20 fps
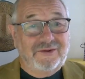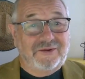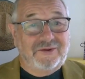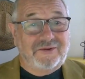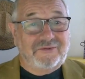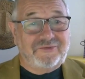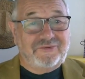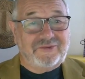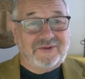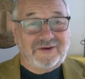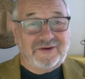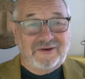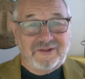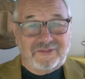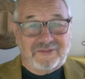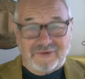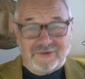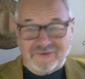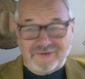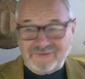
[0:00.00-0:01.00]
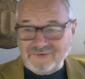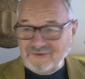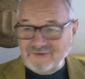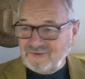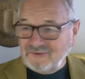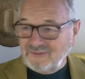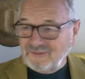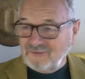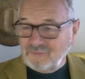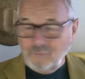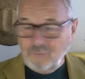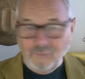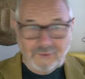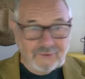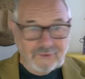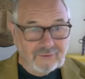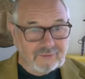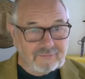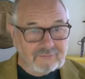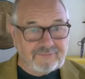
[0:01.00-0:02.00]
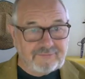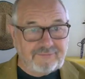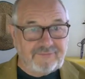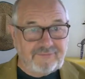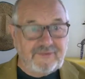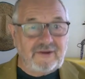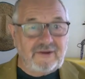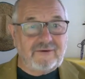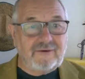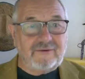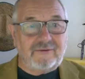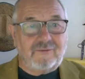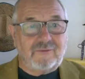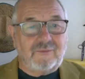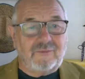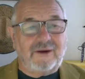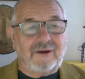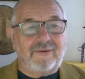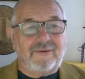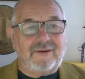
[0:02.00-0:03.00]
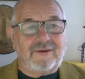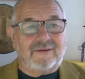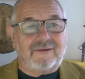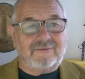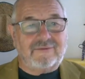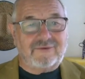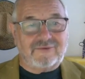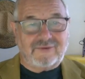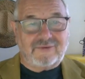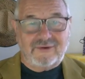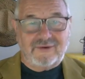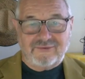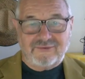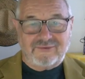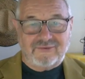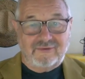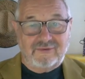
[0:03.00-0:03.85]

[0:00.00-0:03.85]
suddenly thrust into this world of fear and worry and stress,